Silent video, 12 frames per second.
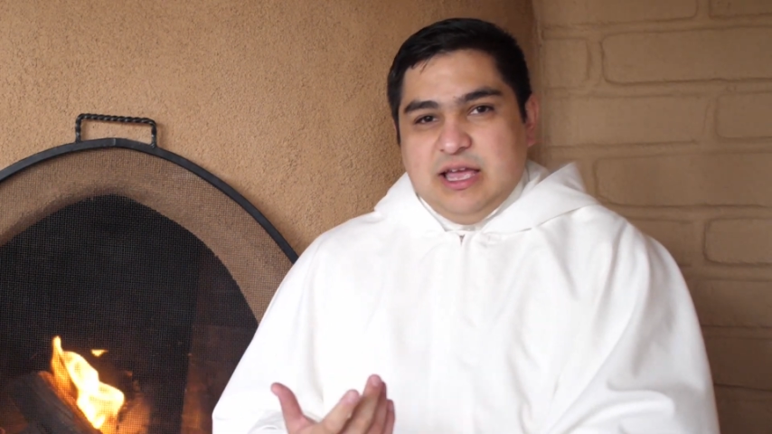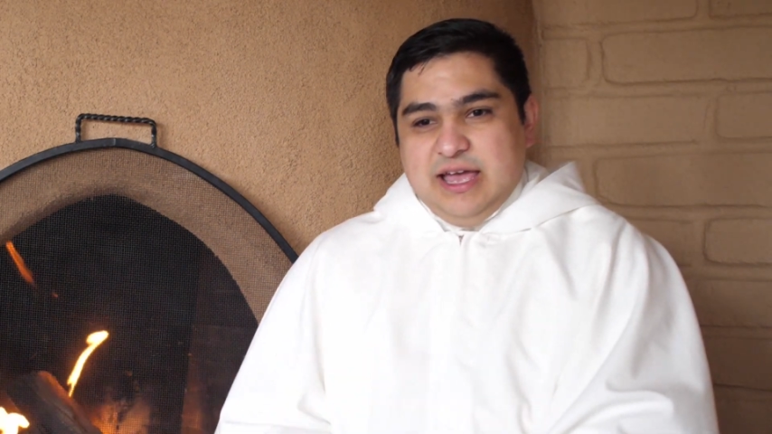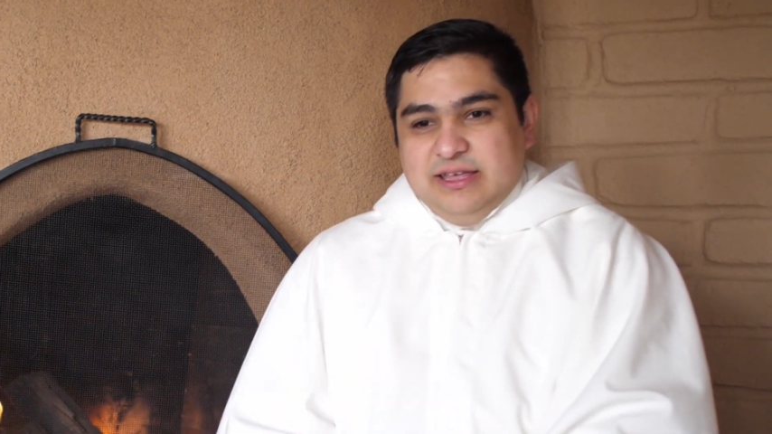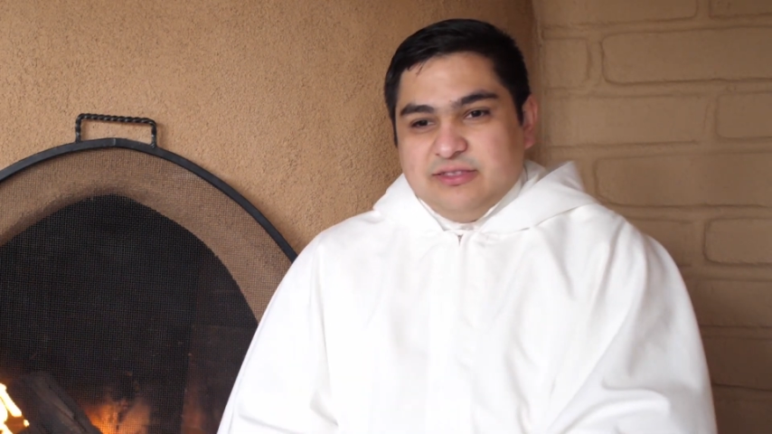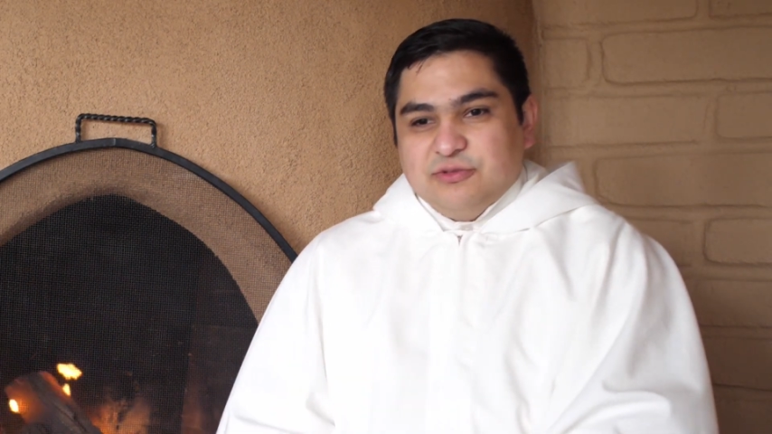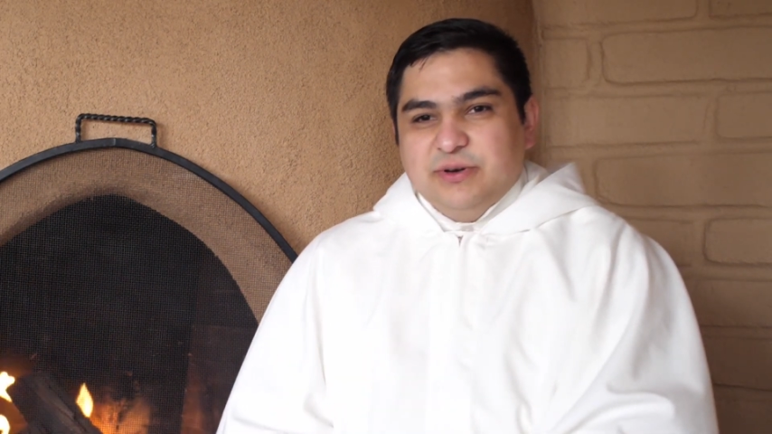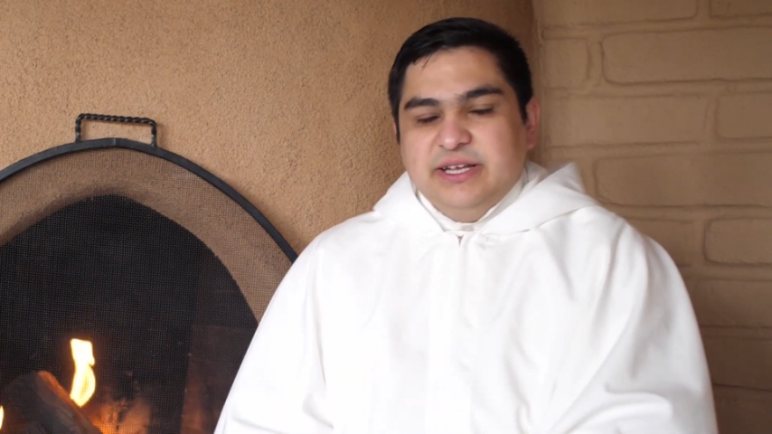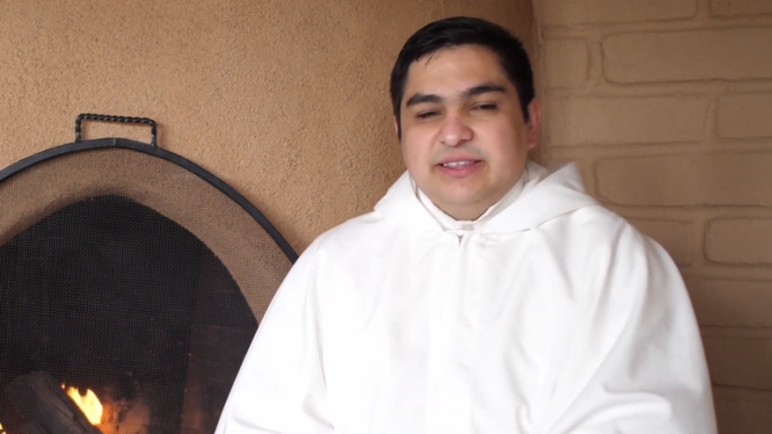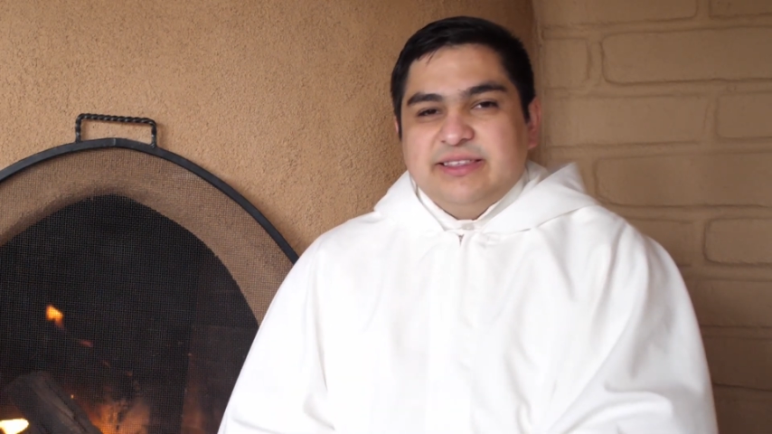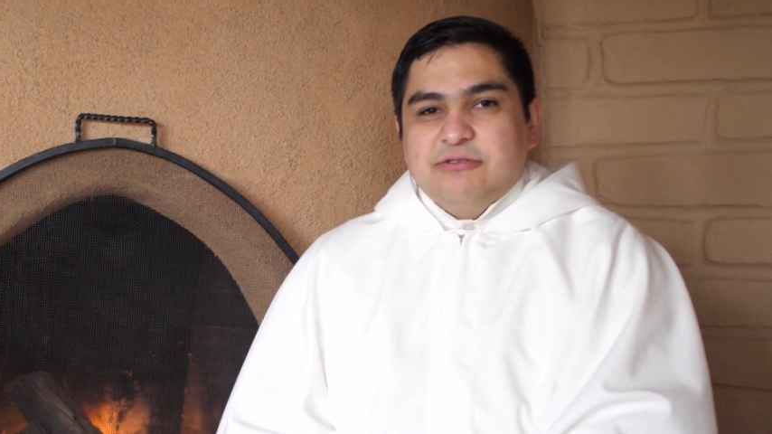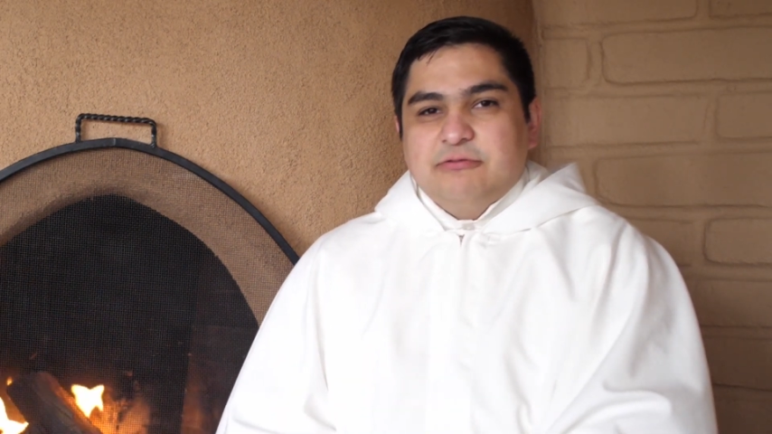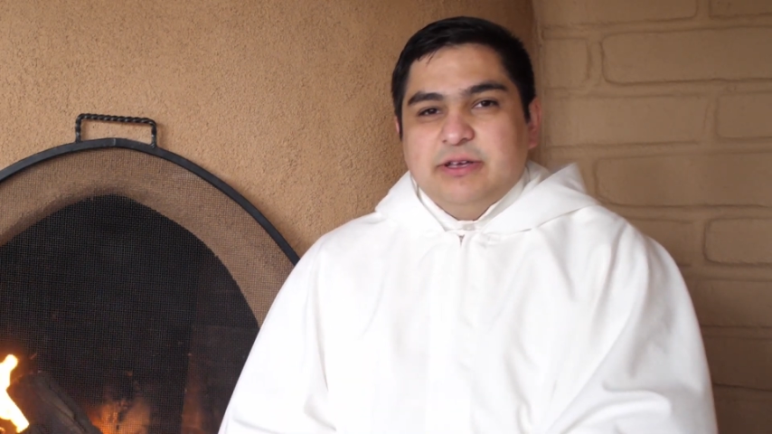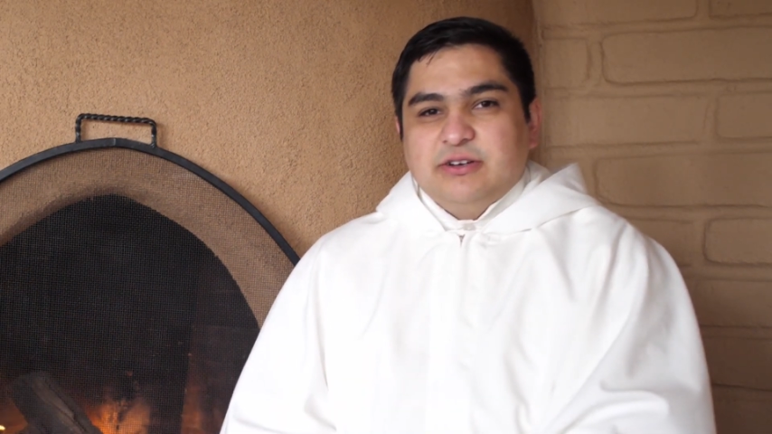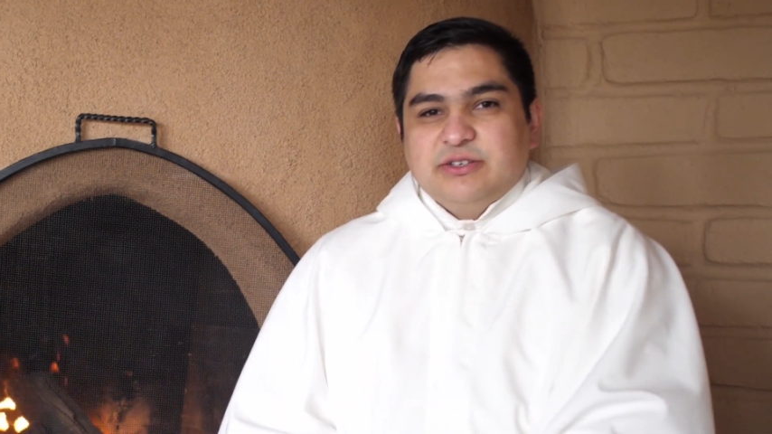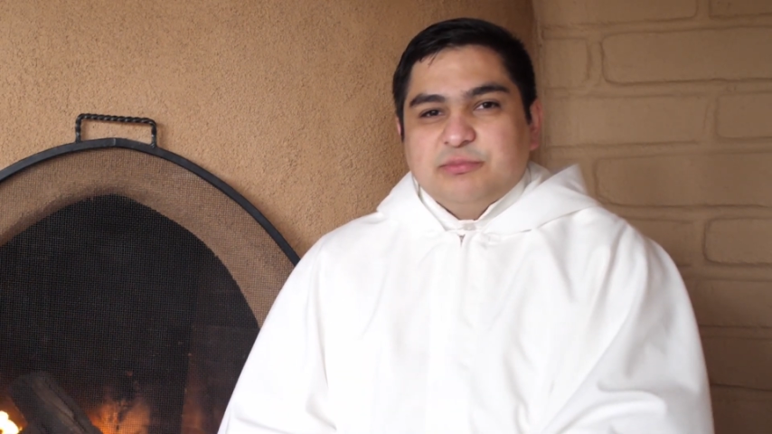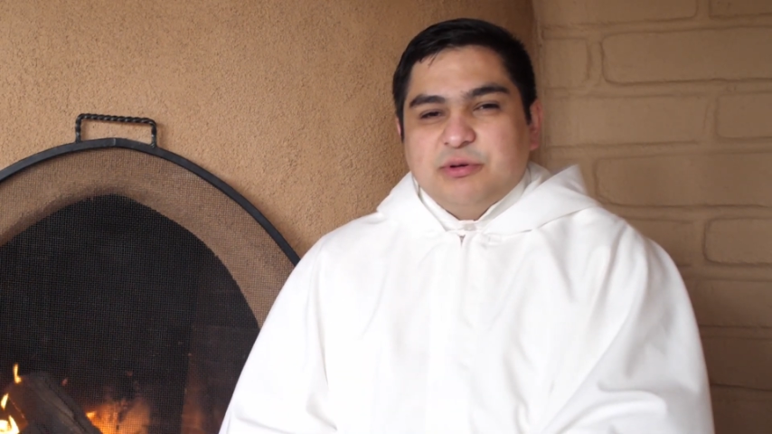At the wreath that we are